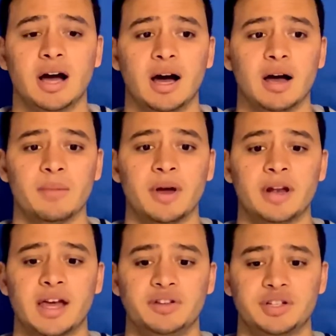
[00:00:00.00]

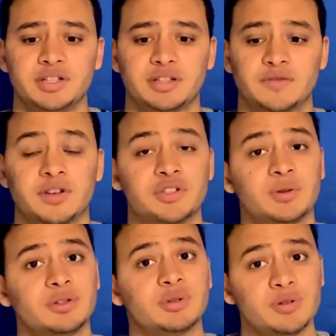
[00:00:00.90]
And I just finished
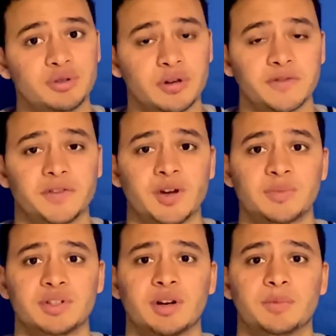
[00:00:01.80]
doing two short
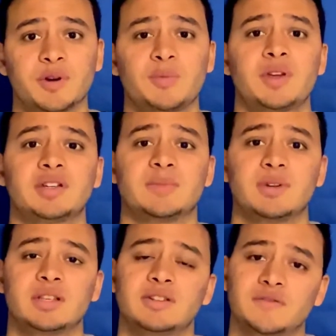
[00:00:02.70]
films that are both being
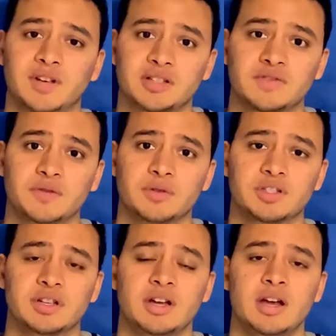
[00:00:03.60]
submitted to
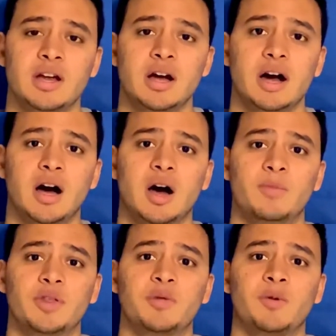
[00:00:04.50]
festivals.
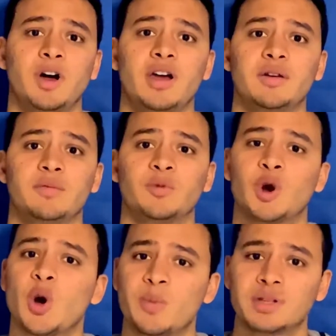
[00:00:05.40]
With one, we're
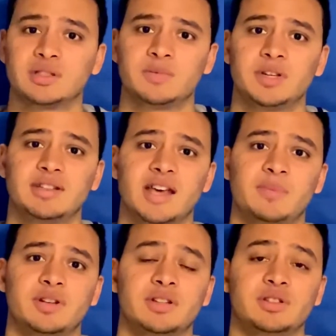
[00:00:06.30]
hoping to be
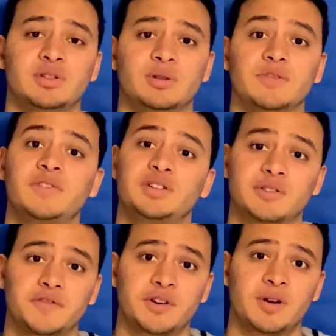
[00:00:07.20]
adapted into a
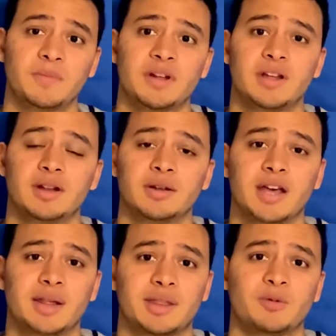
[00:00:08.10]
feature film, and
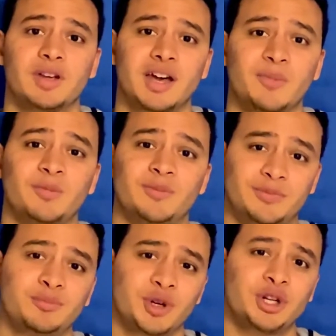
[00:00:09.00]
I think we got a
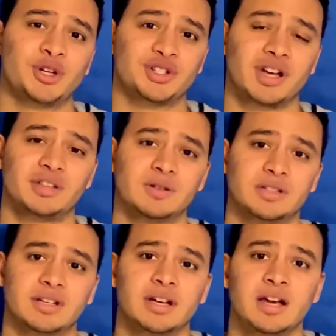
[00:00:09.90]
pretty good shot
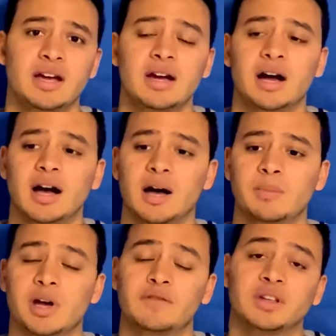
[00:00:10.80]
doing it.
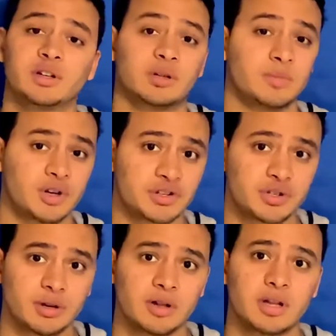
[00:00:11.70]
I've done a
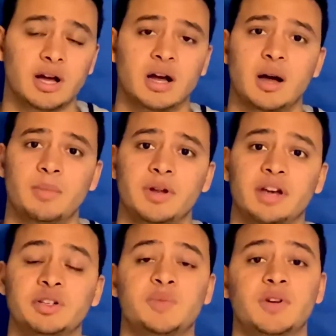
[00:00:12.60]
commercial, and
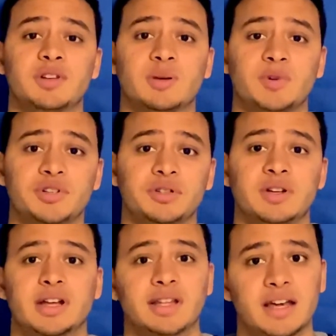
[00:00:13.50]
I just booked a commercial
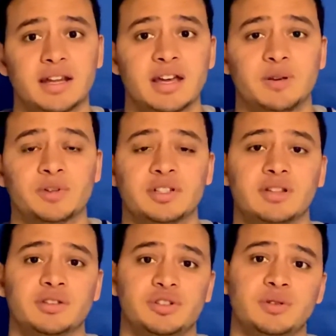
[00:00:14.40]
in Atlanta, and we're
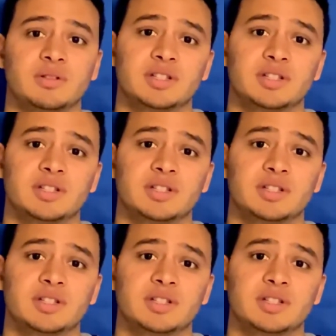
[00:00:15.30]
set to shoot in